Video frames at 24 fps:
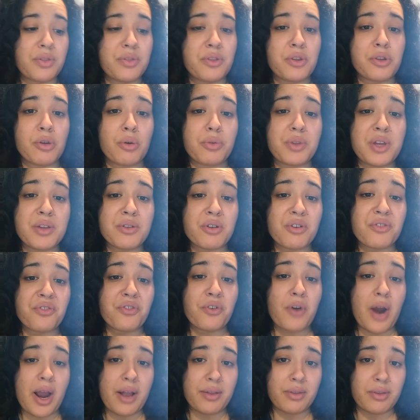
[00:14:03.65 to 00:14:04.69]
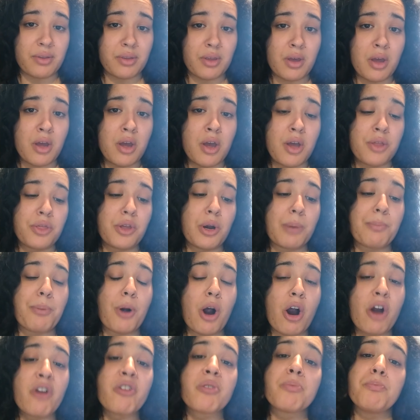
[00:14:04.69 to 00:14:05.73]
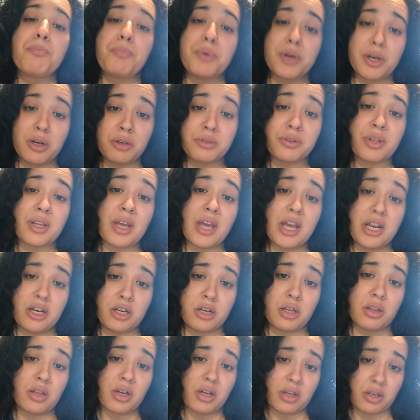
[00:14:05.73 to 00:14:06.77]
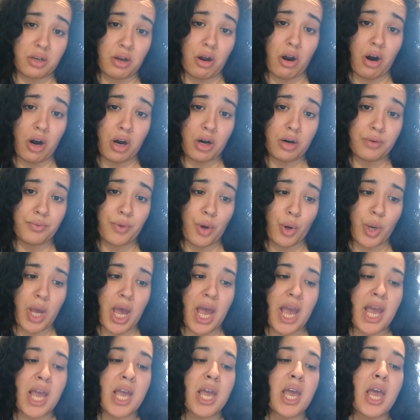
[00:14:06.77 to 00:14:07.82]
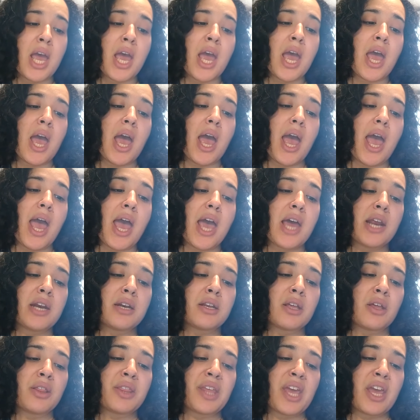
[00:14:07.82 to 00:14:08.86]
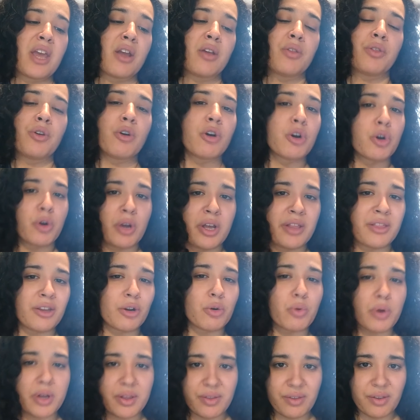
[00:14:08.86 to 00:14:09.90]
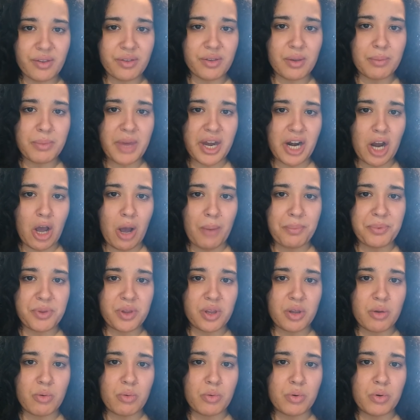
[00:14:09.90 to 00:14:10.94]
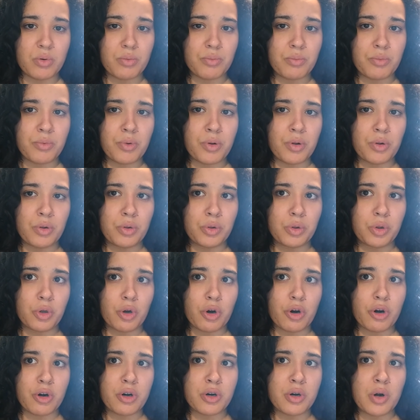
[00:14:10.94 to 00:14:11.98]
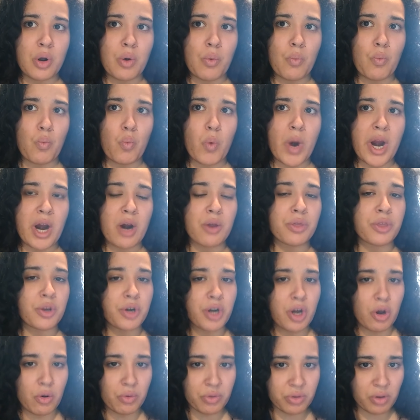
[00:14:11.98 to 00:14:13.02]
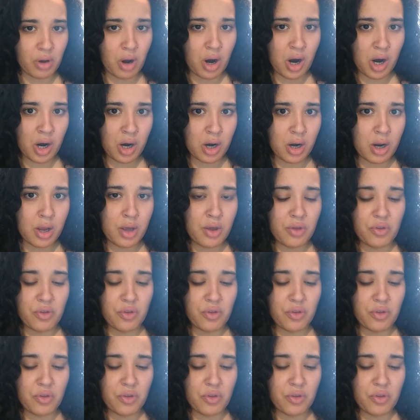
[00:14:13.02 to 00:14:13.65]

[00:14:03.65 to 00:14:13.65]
So these are frets. They're bars built into the guitar, okay? And it's a grid system that helps you learn where the notes are.